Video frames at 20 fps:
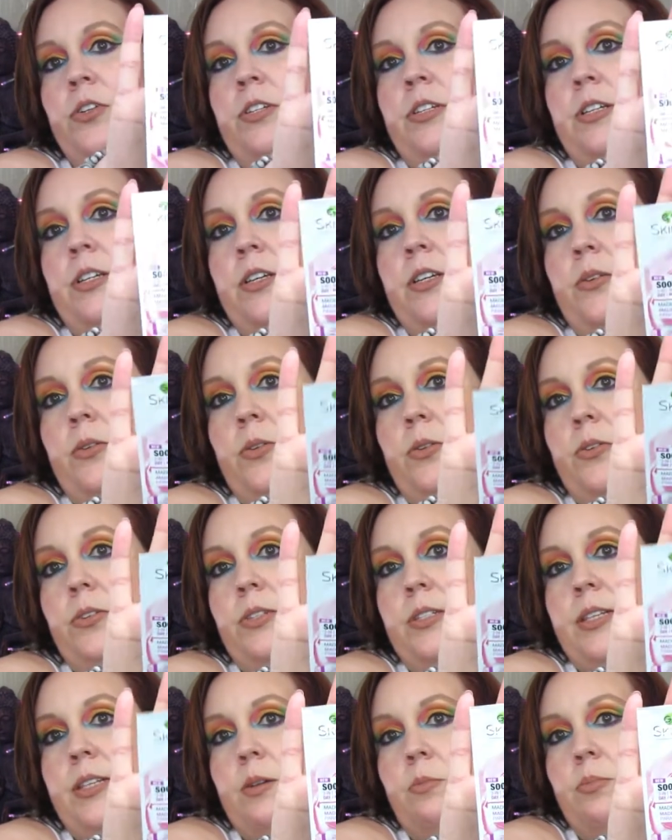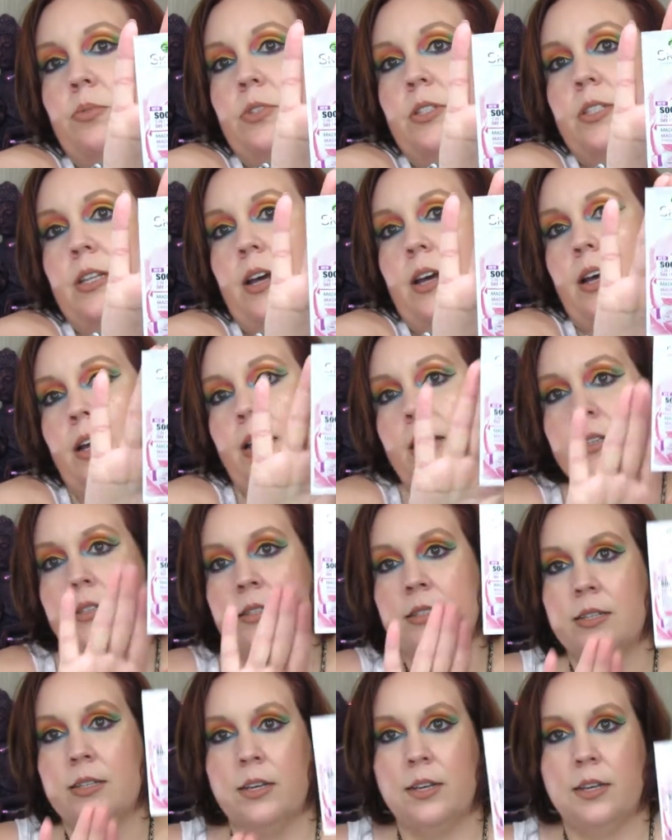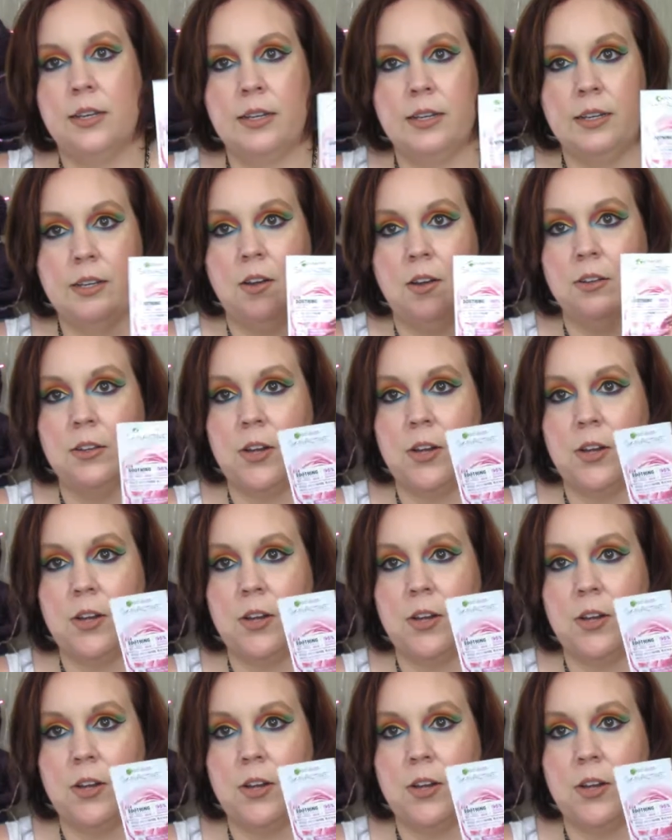is a cute little sample size. Y'all